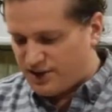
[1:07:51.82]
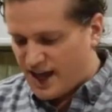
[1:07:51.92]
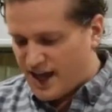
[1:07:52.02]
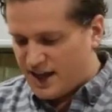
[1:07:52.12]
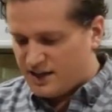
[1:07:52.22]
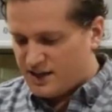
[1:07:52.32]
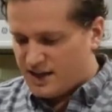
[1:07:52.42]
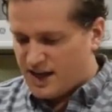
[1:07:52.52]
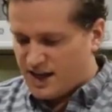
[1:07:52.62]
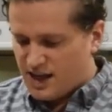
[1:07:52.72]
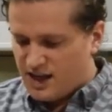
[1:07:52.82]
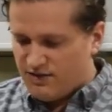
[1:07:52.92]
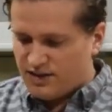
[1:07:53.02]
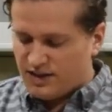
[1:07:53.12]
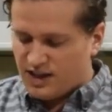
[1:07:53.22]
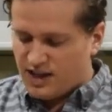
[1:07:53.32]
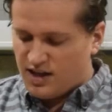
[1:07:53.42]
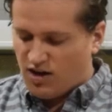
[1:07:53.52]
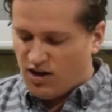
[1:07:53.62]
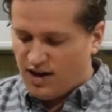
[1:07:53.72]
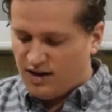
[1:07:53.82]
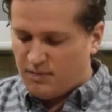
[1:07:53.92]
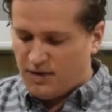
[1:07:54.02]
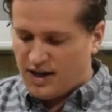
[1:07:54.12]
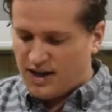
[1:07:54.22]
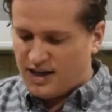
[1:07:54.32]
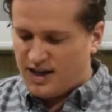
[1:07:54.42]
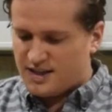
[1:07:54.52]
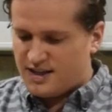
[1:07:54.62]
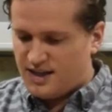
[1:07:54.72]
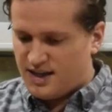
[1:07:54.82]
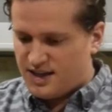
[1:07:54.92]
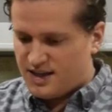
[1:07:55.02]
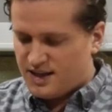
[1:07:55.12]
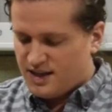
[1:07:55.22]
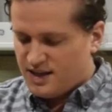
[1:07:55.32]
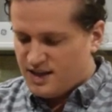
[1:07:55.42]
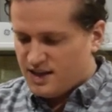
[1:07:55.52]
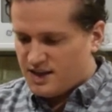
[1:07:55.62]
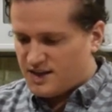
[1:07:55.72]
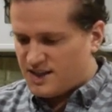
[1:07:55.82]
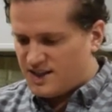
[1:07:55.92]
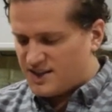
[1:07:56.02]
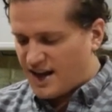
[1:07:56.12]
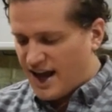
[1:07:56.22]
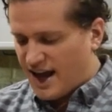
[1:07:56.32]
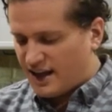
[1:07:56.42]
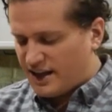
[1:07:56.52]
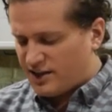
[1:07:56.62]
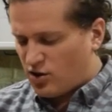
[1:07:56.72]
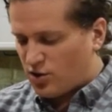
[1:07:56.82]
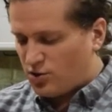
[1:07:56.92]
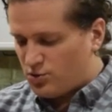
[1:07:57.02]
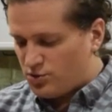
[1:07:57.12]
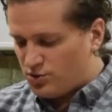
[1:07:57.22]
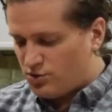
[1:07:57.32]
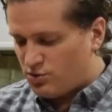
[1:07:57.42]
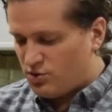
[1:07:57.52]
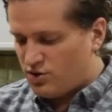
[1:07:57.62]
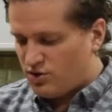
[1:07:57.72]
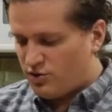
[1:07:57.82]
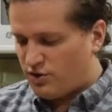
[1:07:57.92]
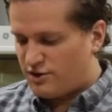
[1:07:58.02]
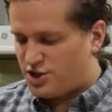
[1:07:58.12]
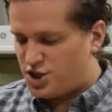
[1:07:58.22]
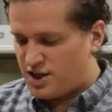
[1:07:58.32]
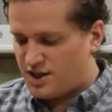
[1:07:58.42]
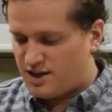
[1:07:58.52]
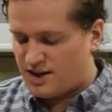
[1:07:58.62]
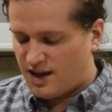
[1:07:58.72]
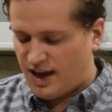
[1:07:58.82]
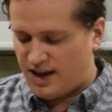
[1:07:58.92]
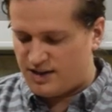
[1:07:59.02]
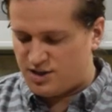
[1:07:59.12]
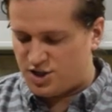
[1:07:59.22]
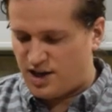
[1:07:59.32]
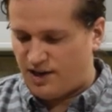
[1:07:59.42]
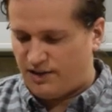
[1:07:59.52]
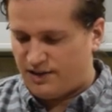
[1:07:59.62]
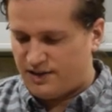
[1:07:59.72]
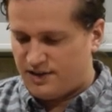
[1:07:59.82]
that kind of evenly on my quesadilla because this is gonna act like our glue for our chicken and the shell.